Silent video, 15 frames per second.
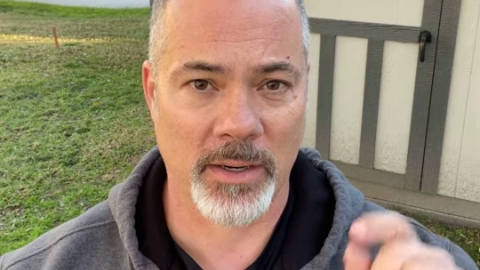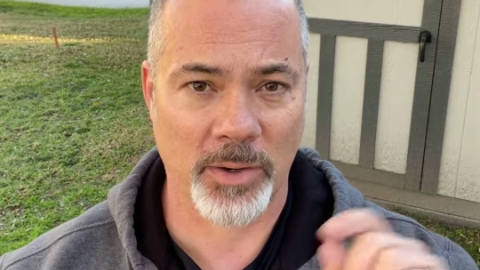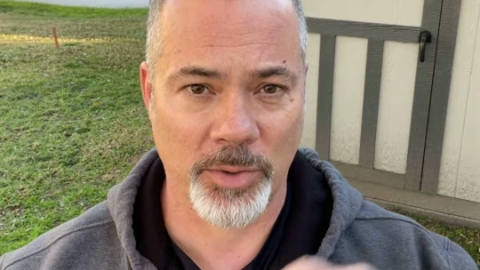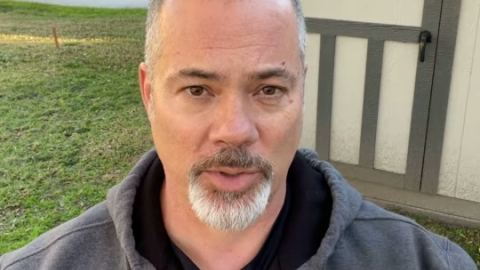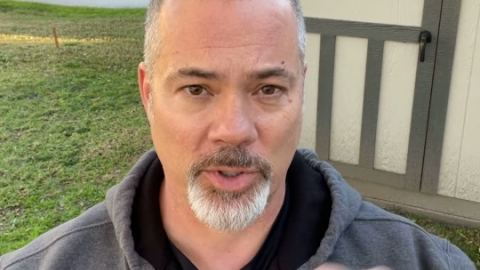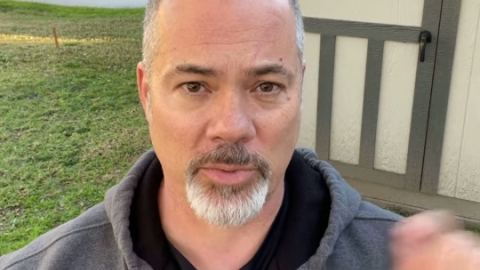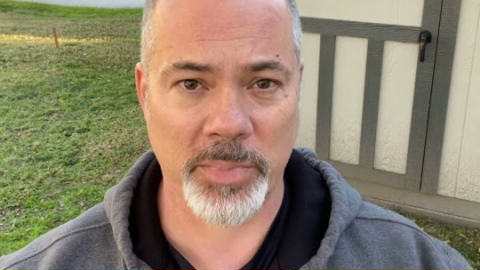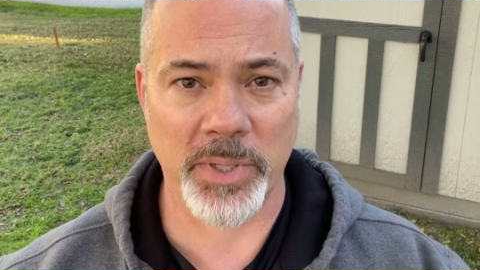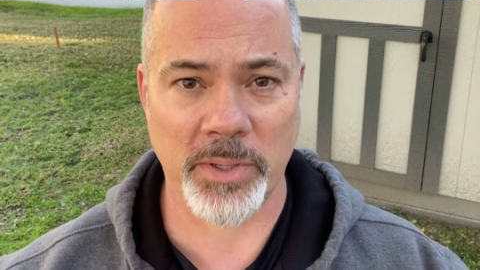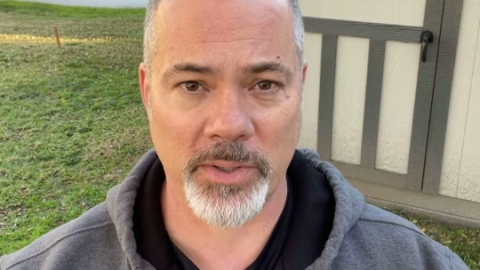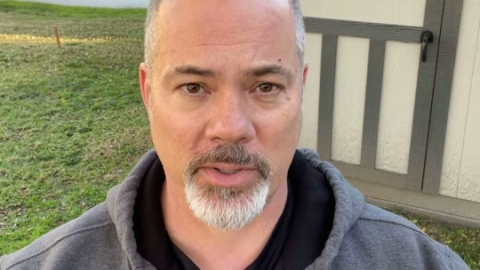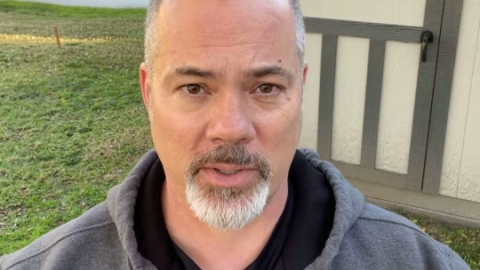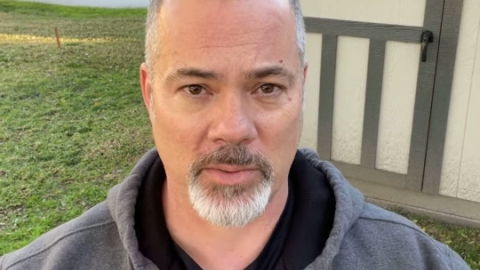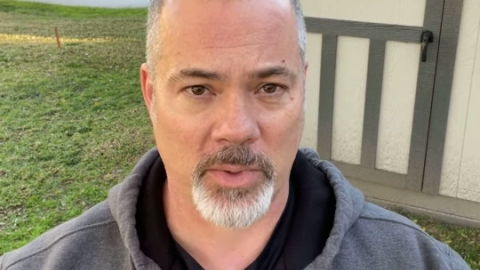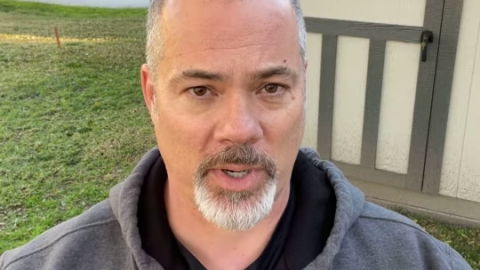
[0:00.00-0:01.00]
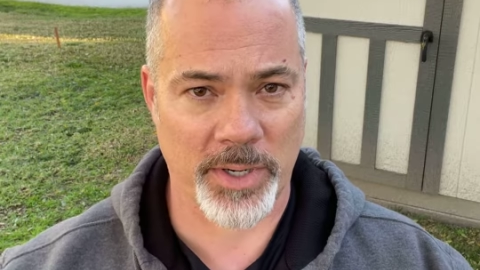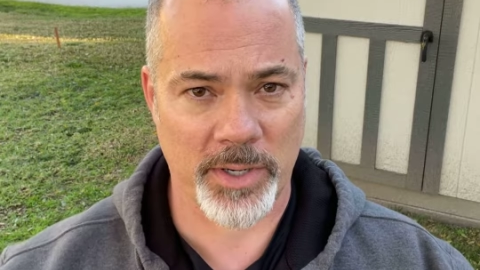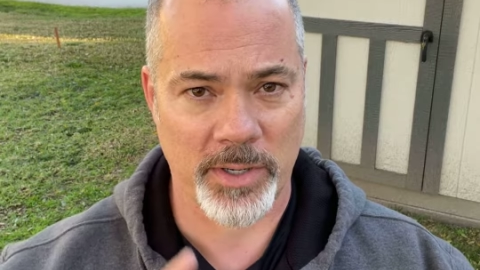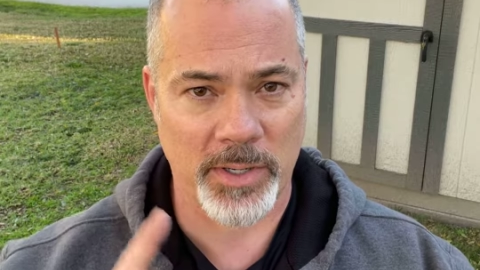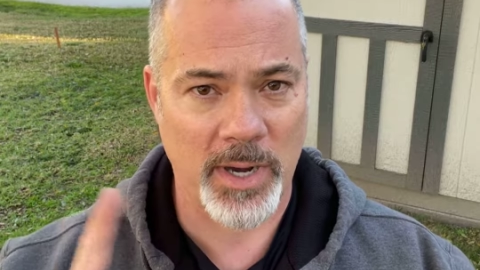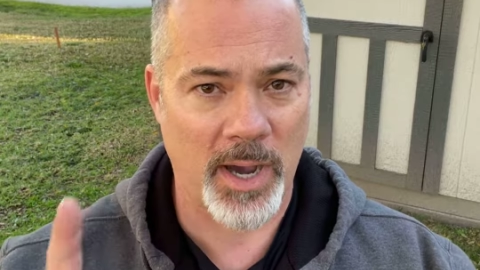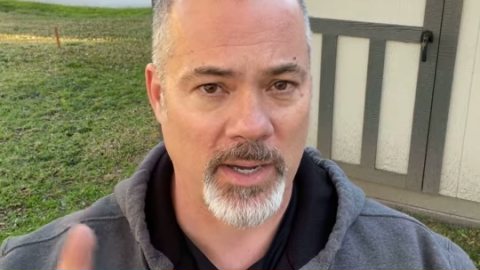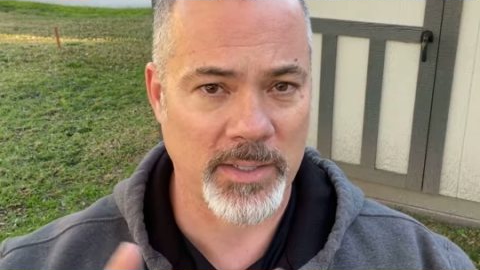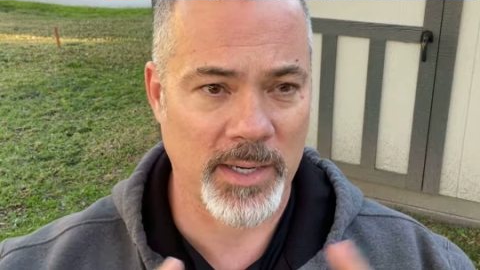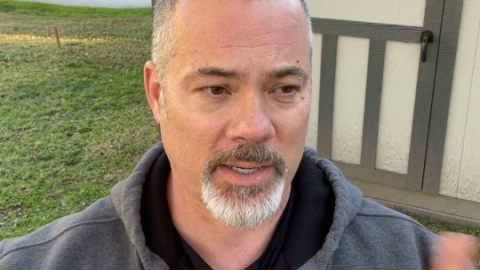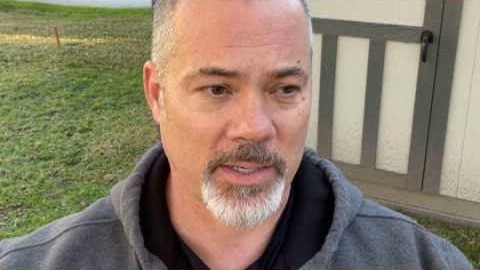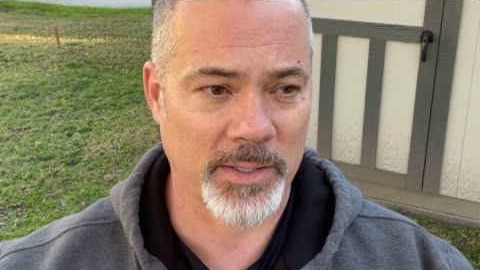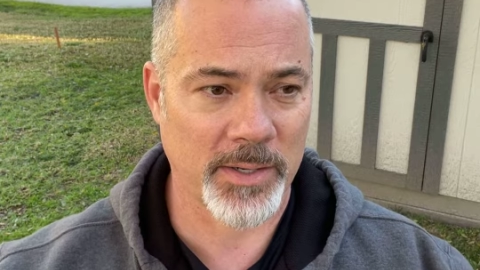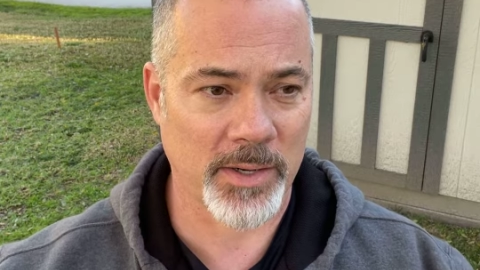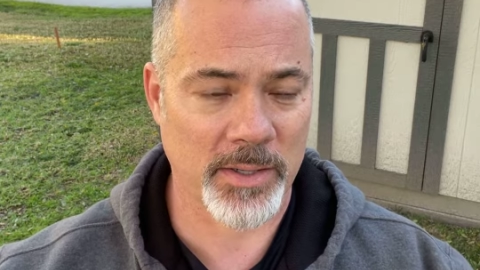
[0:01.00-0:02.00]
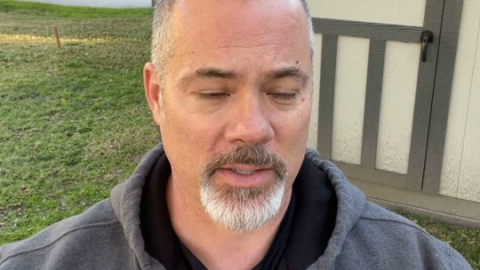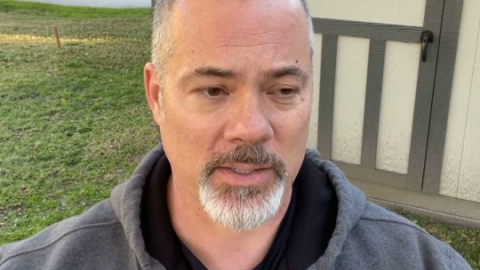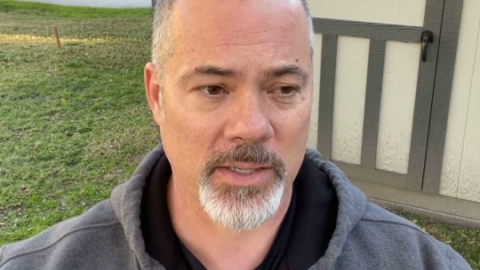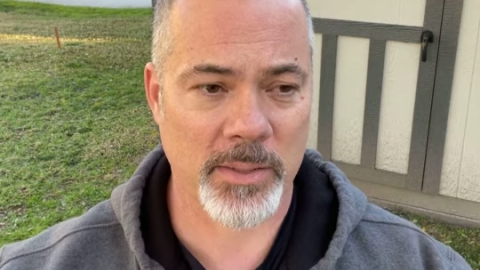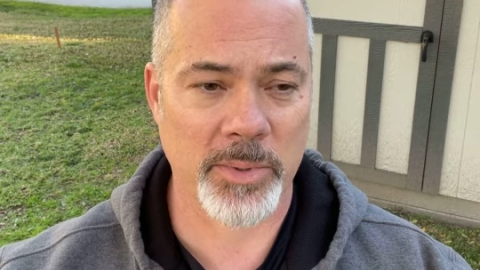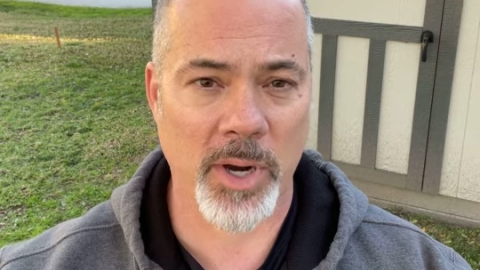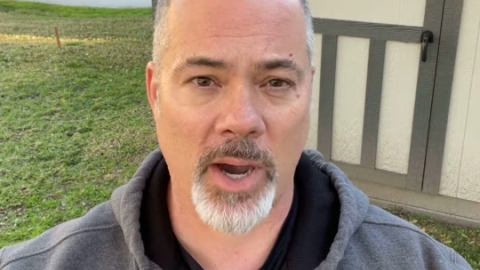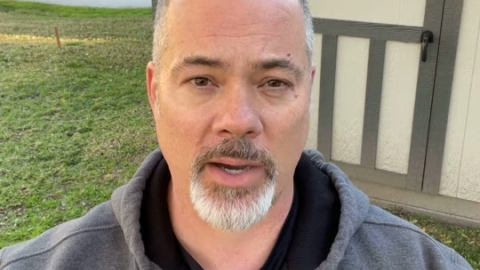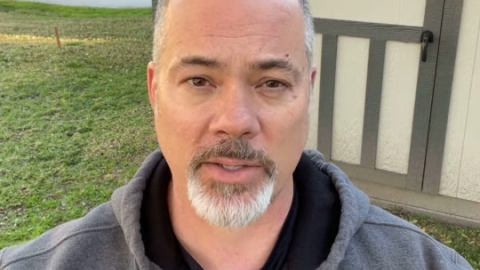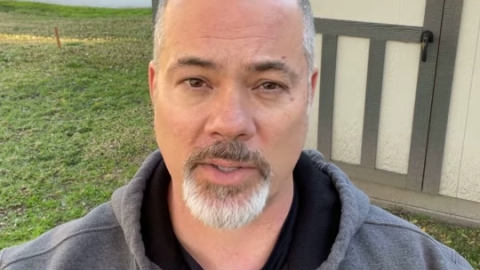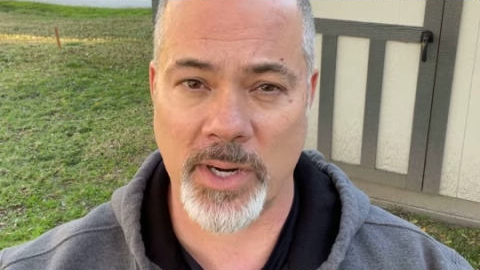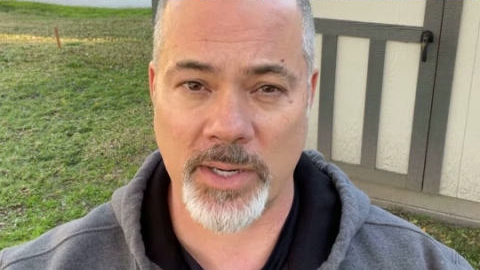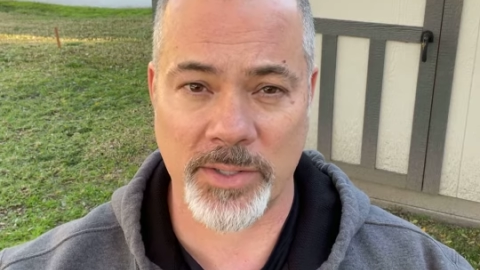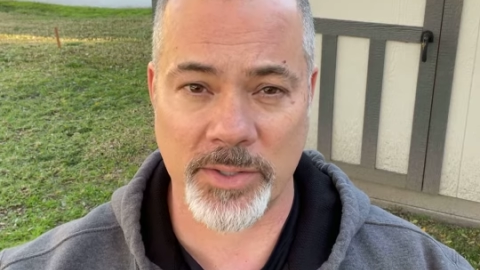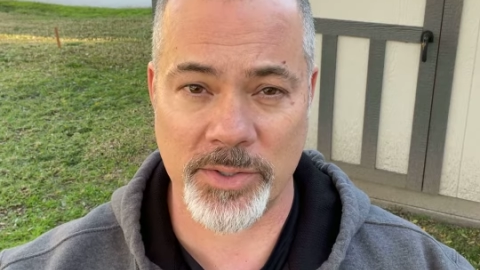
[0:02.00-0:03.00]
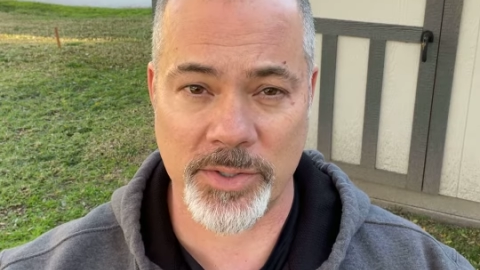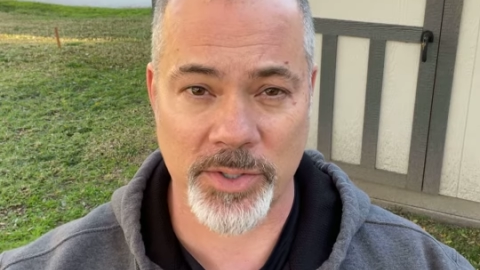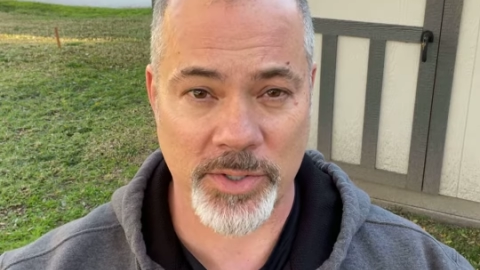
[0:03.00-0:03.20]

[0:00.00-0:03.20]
owner builder, where you're contacting all the subcontractors